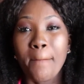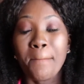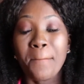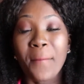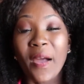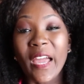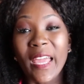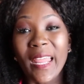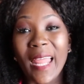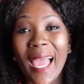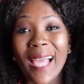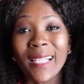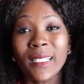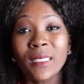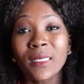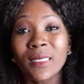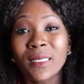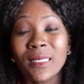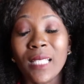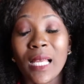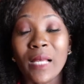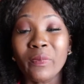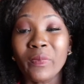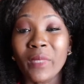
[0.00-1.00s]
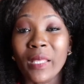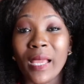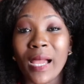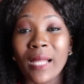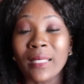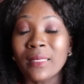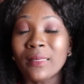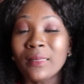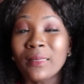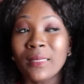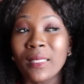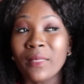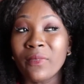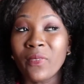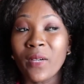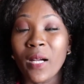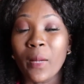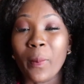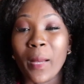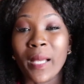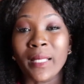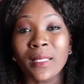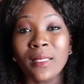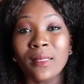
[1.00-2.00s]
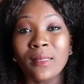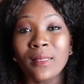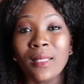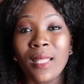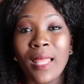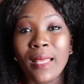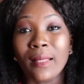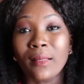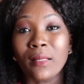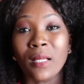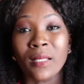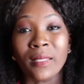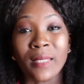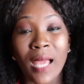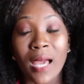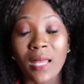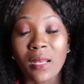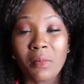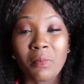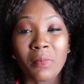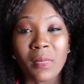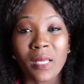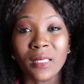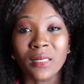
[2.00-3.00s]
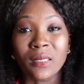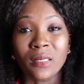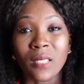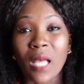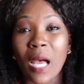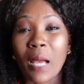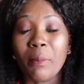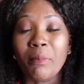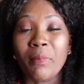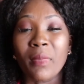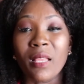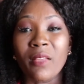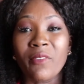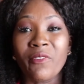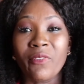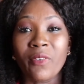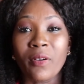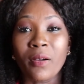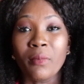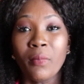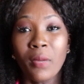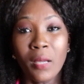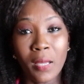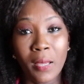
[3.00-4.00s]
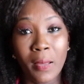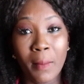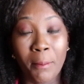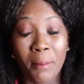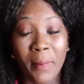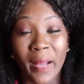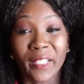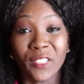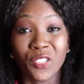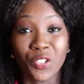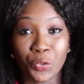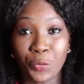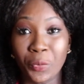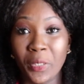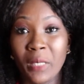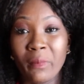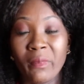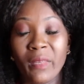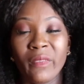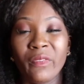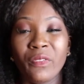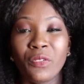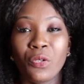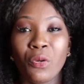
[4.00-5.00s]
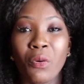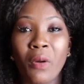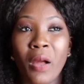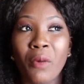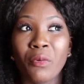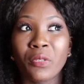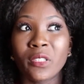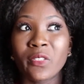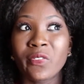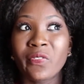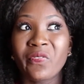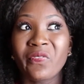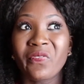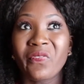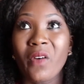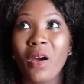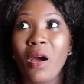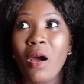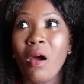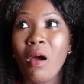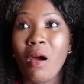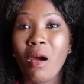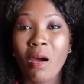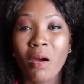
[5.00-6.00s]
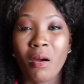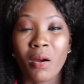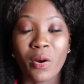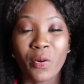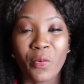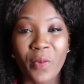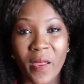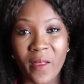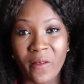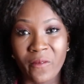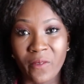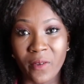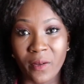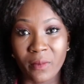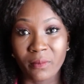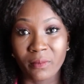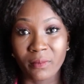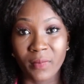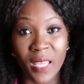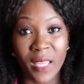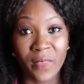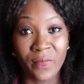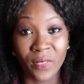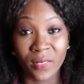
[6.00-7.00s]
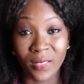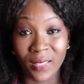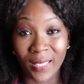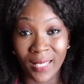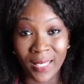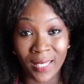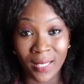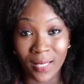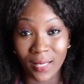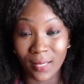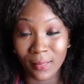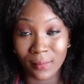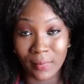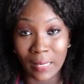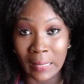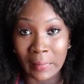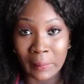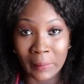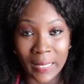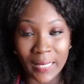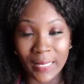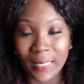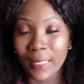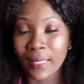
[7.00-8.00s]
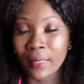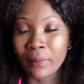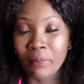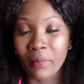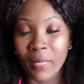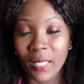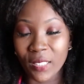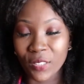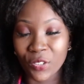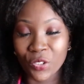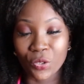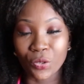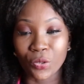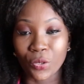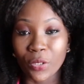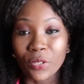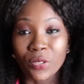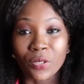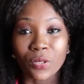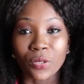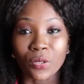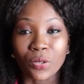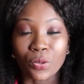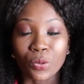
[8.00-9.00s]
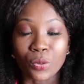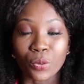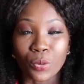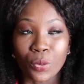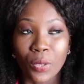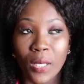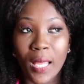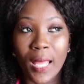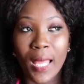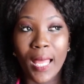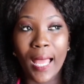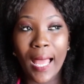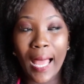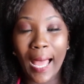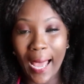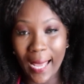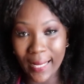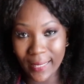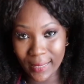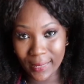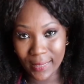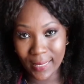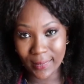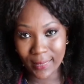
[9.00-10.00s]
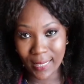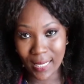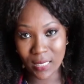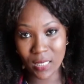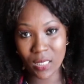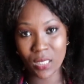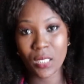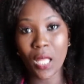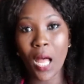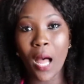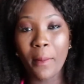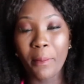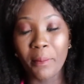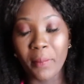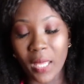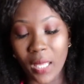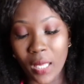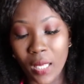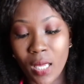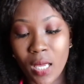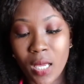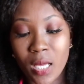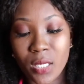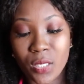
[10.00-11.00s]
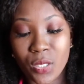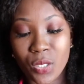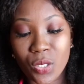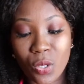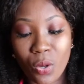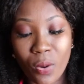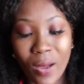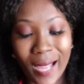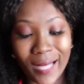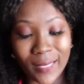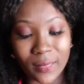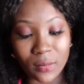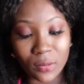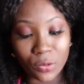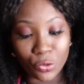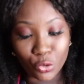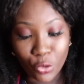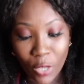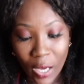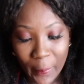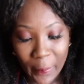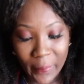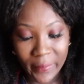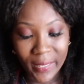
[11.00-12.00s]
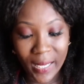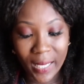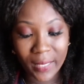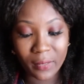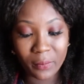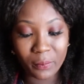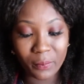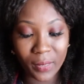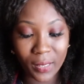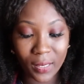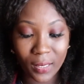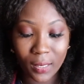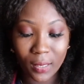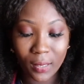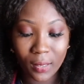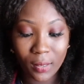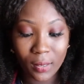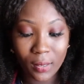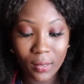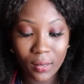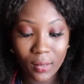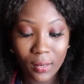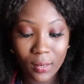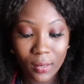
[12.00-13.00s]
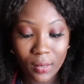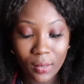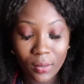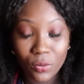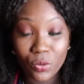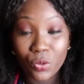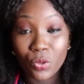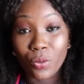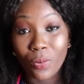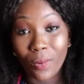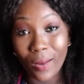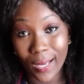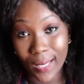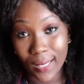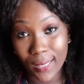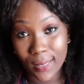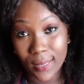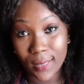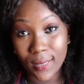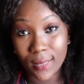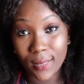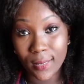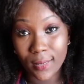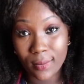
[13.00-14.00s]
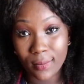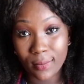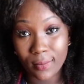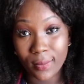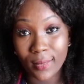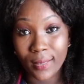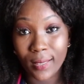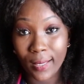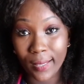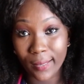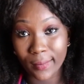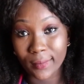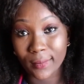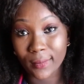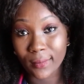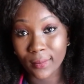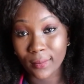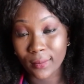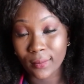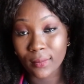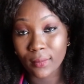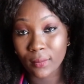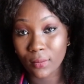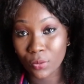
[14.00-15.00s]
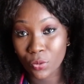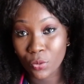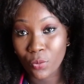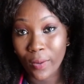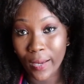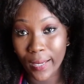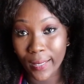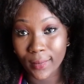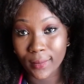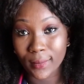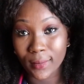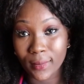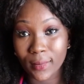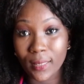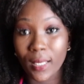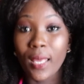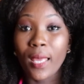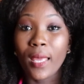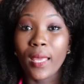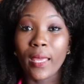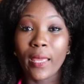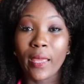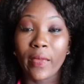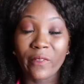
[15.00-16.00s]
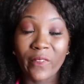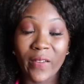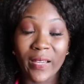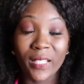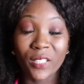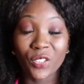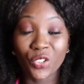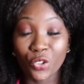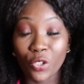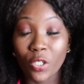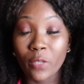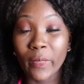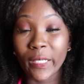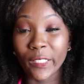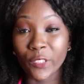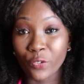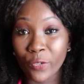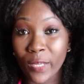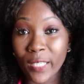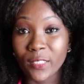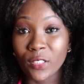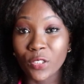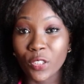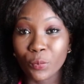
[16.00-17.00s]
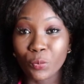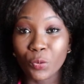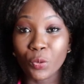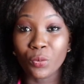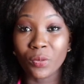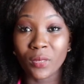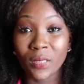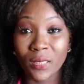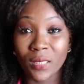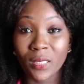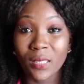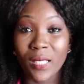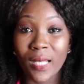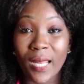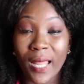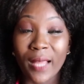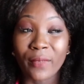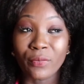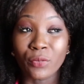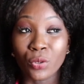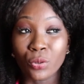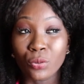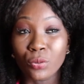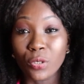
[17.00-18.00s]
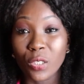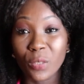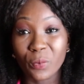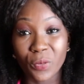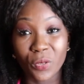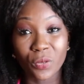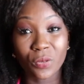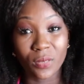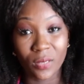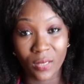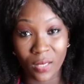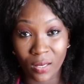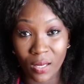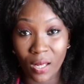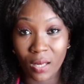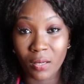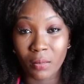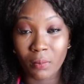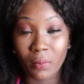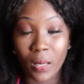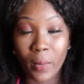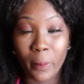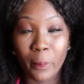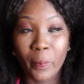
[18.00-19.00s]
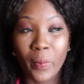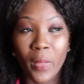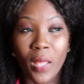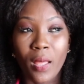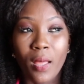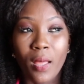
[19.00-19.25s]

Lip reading: But I didn't stop there. I didn't give up. I didn't let anatomy stop me from my dream. Even though I was far away from even getting admitted to nursing school, I didn't let that stop me. So I dropped anatomy twice. Yes, twice. If I can show you my transcript, you'll see that I have 2 W's in anatomy.